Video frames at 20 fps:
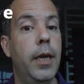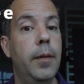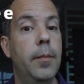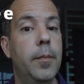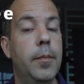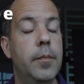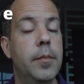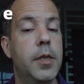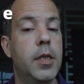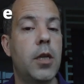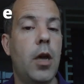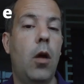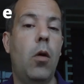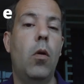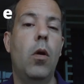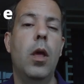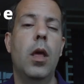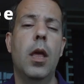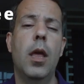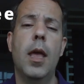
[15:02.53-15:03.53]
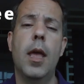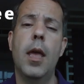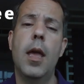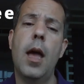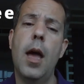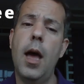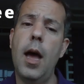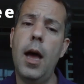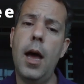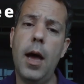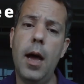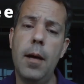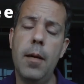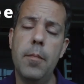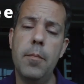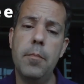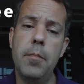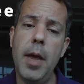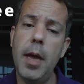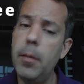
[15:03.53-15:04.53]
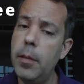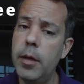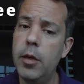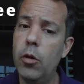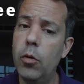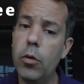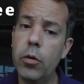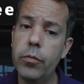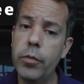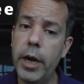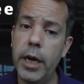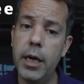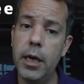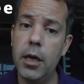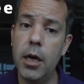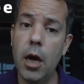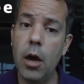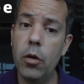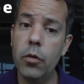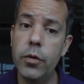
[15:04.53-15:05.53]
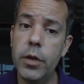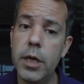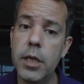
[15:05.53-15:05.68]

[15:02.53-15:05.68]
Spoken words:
So maybe you already know this.